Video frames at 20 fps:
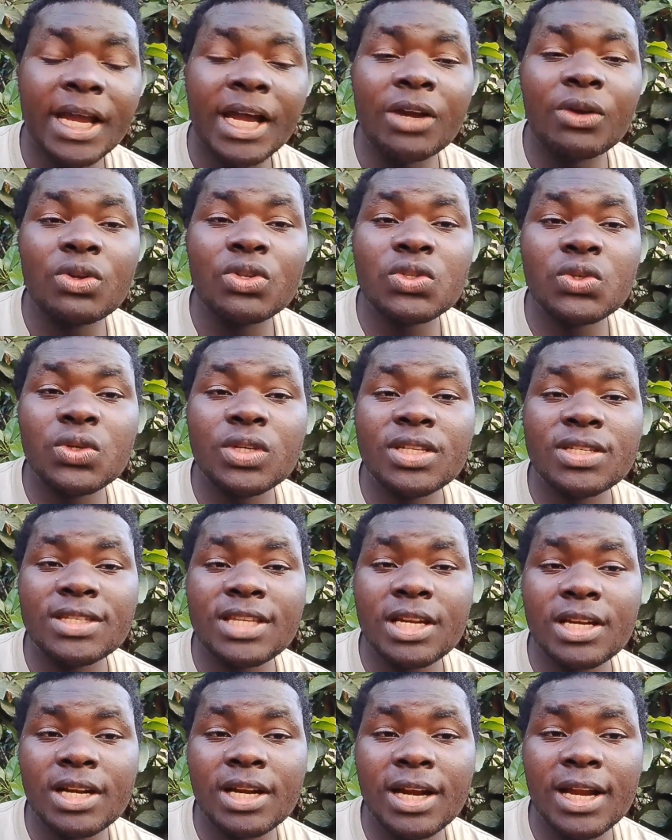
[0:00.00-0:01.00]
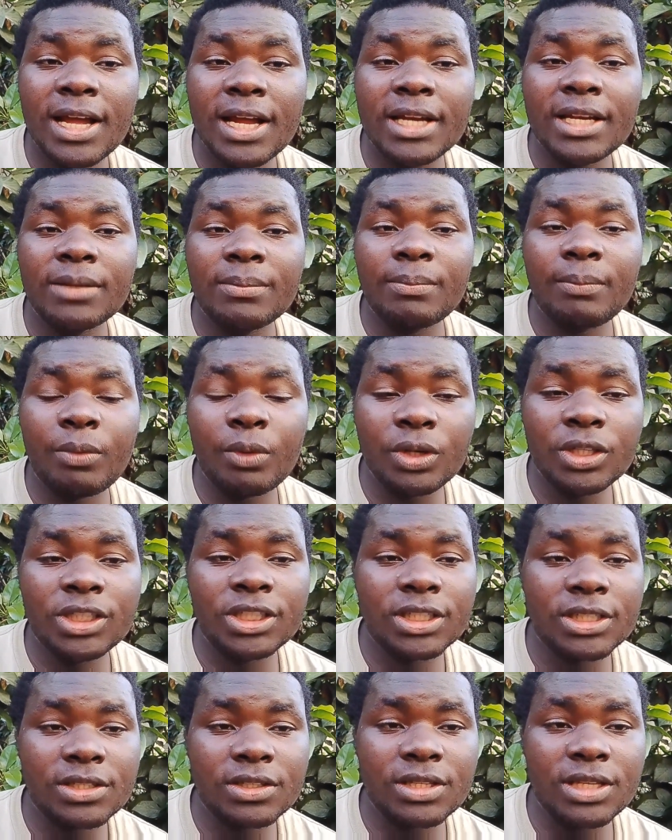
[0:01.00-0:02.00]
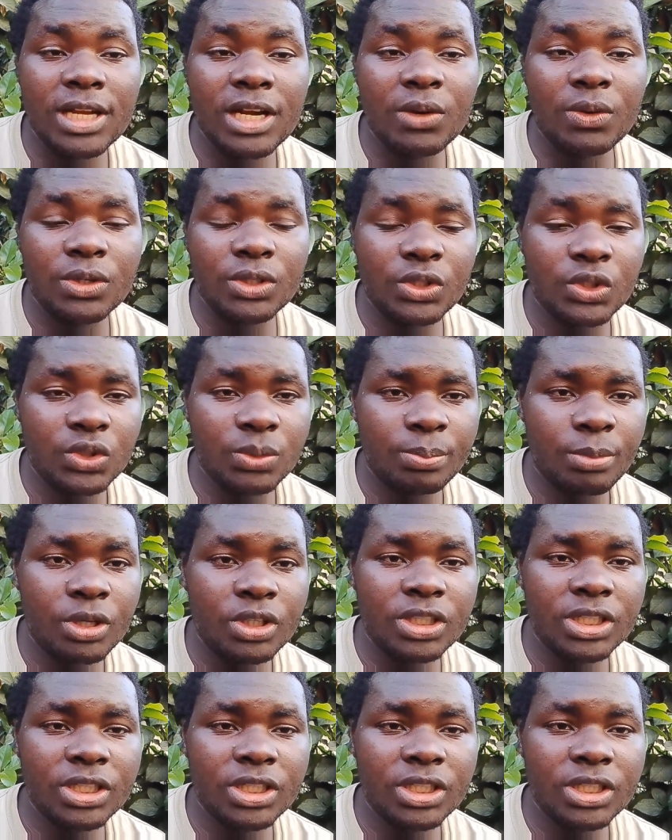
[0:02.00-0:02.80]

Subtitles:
And also he started learning politics language.